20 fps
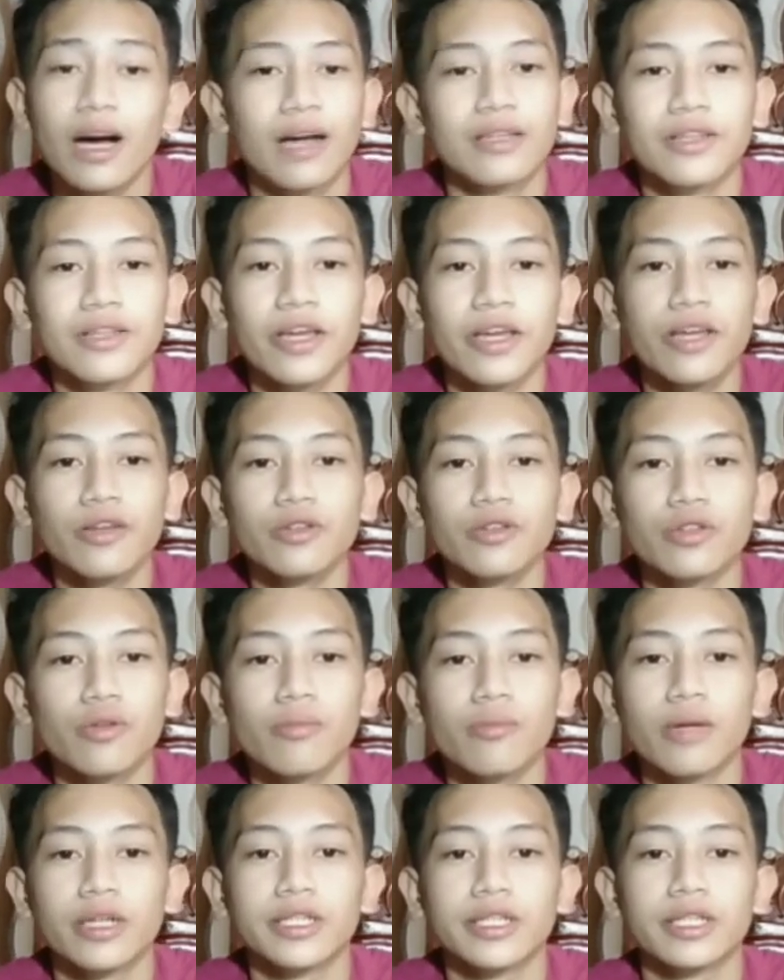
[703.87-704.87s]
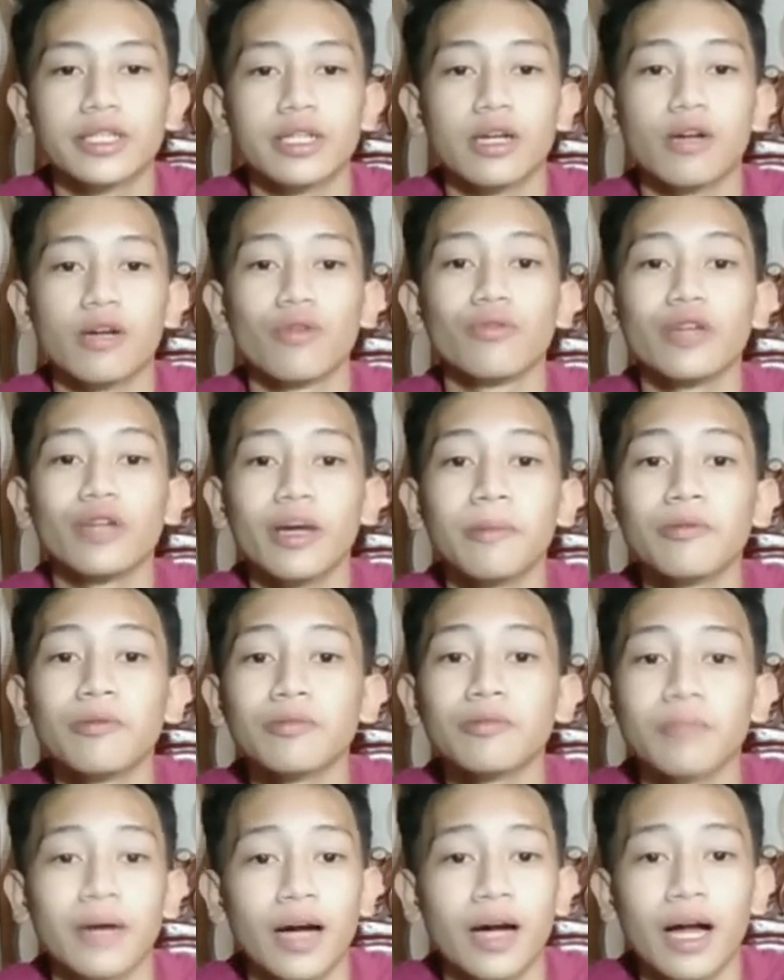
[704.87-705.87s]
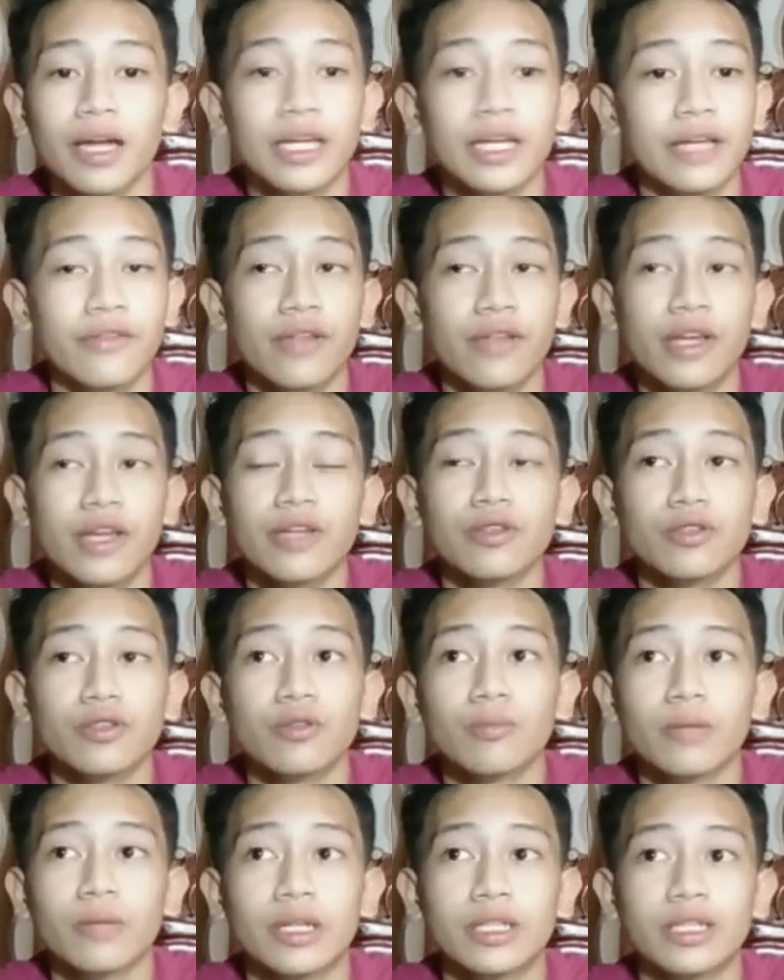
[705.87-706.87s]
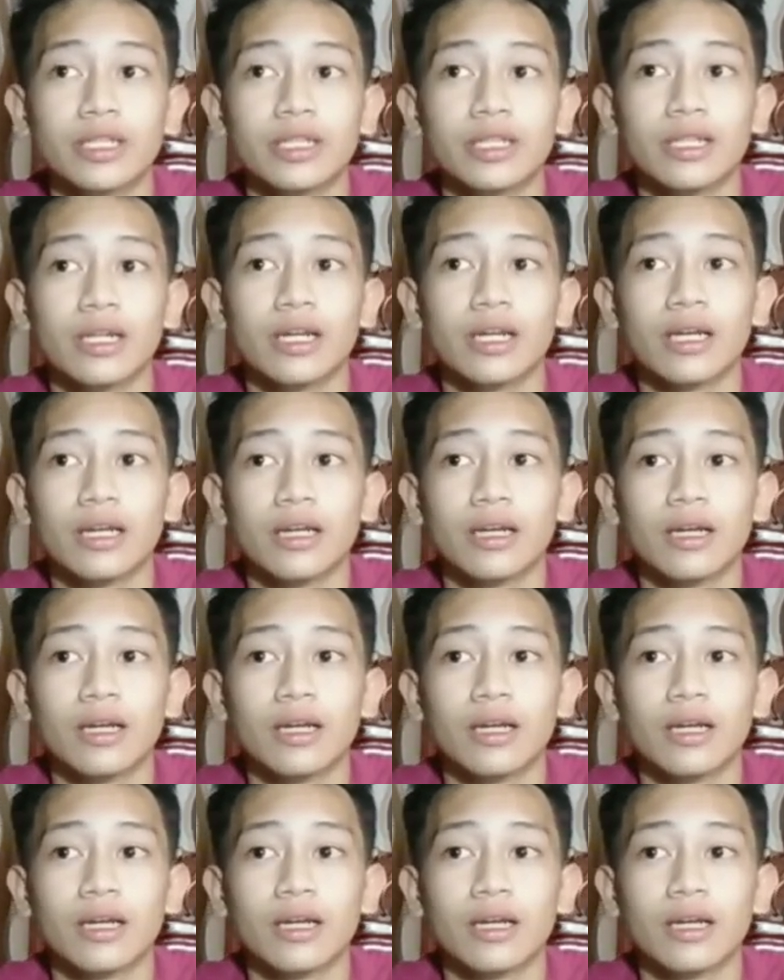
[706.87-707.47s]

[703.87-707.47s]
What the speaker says: yeah, thank you so much. Kung niabot pa ka ni, thank you so much.